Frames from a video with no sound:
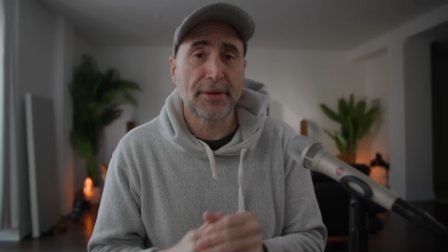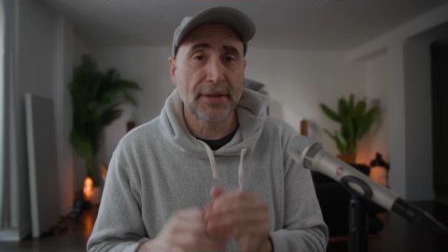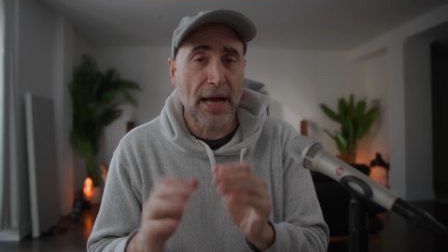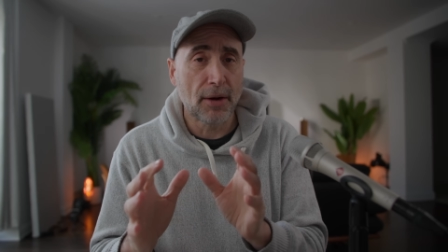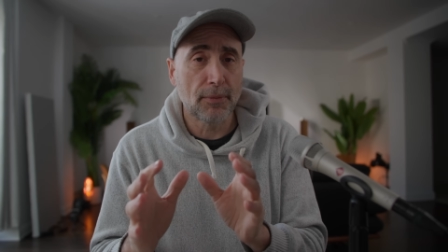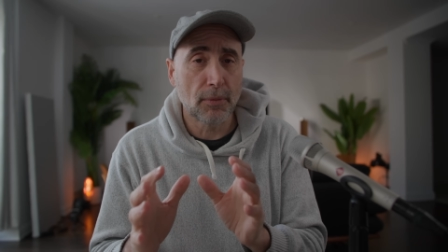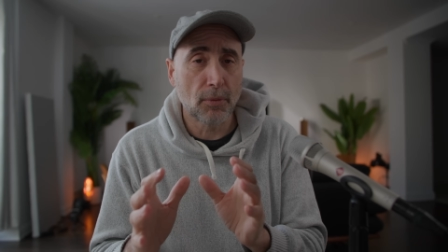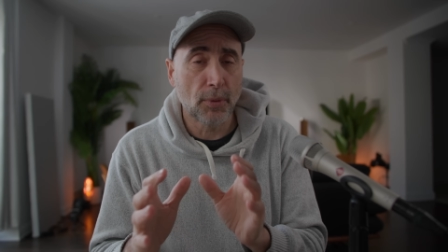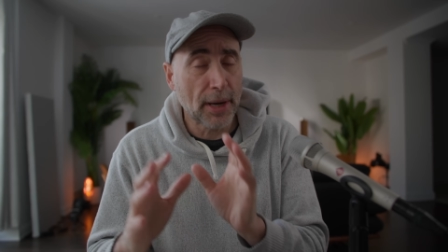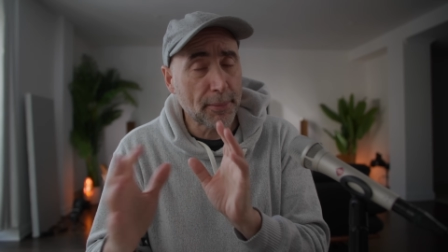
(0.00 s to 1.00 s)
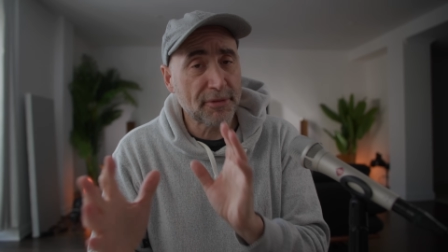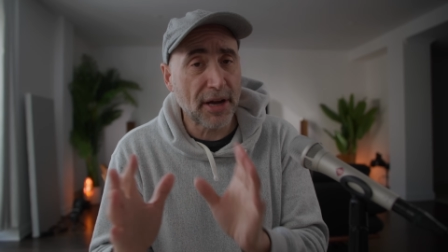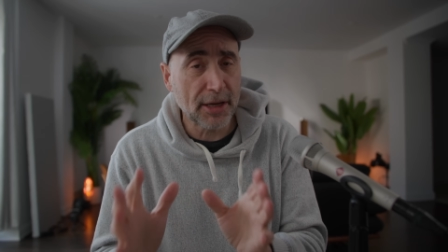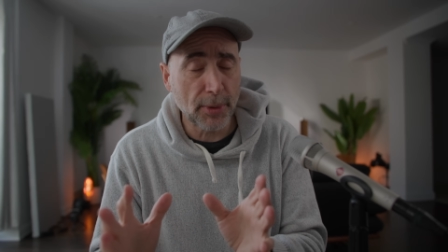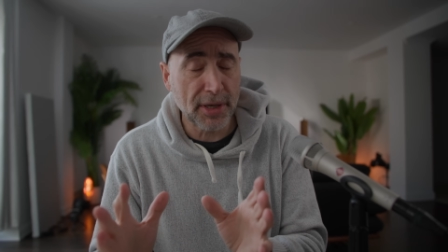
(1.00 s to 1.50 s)
Now, when I'm
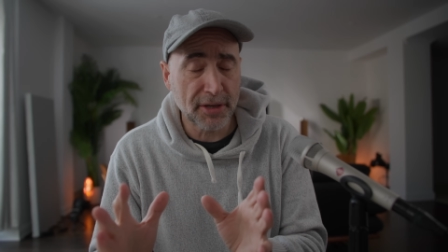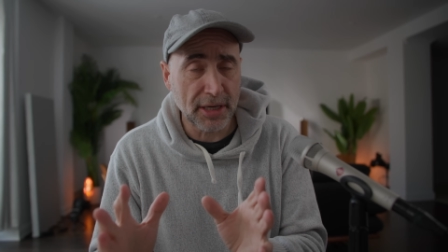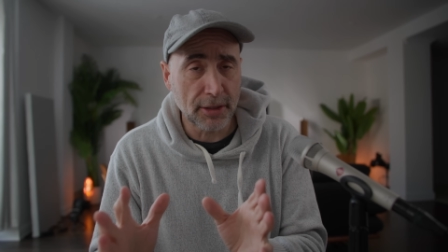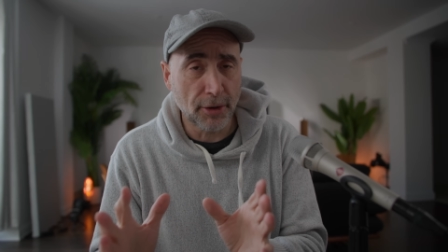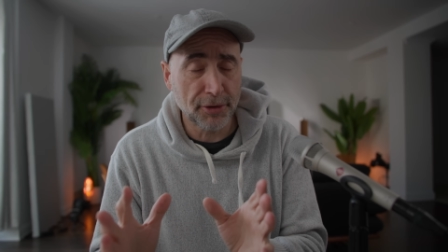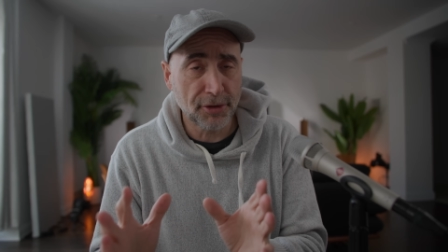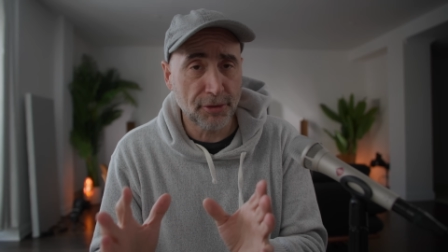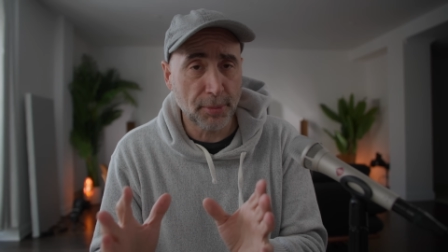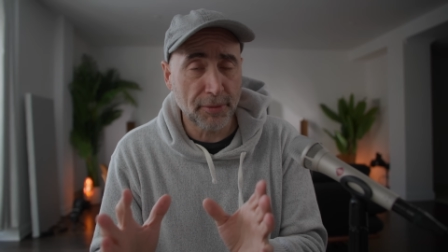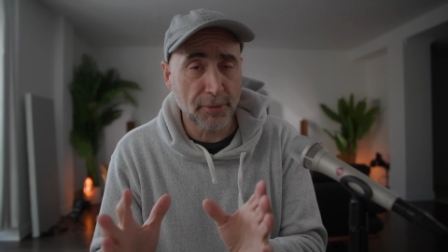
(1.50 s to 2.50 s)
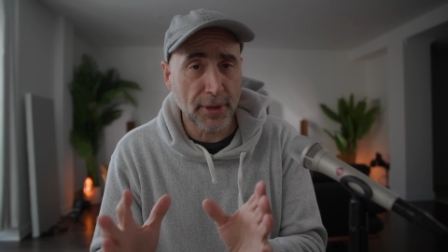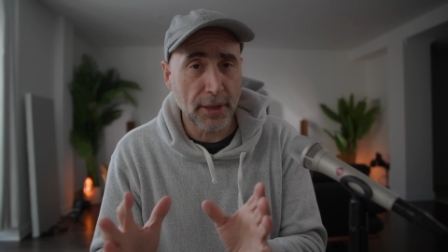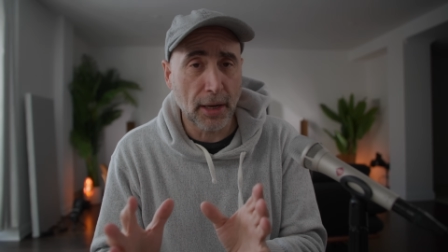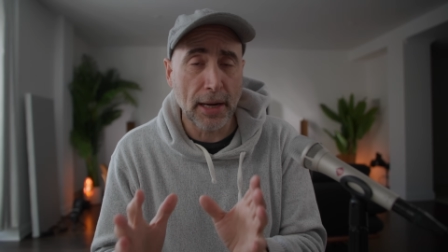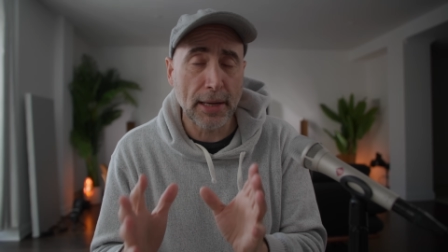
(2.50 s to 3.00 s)
evaluating technologies, by the
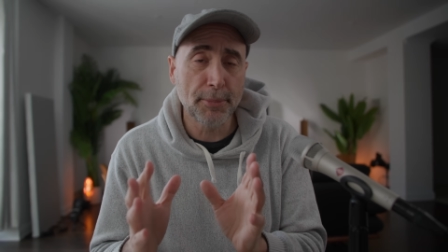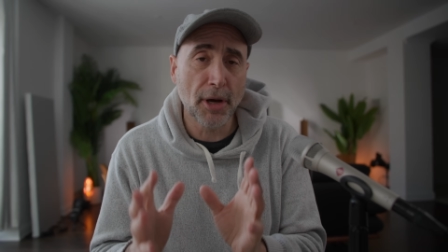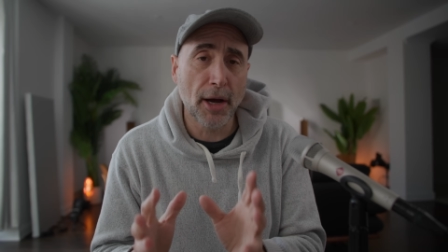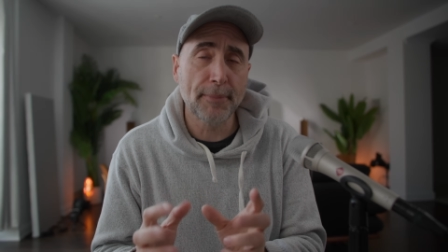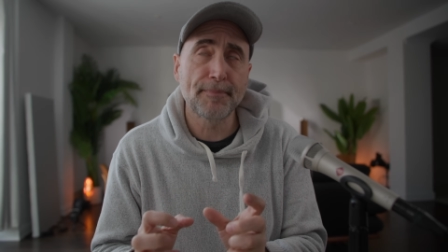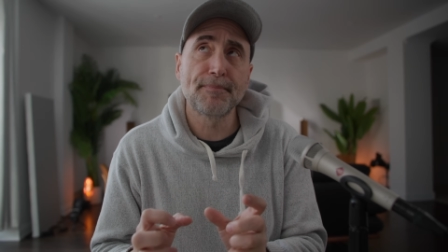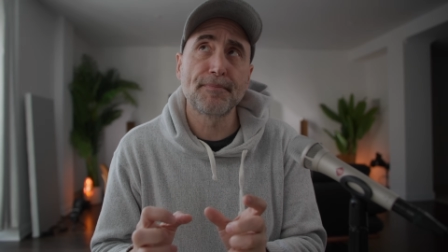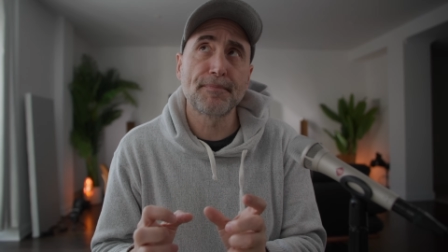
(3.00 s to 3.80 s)
way, I am not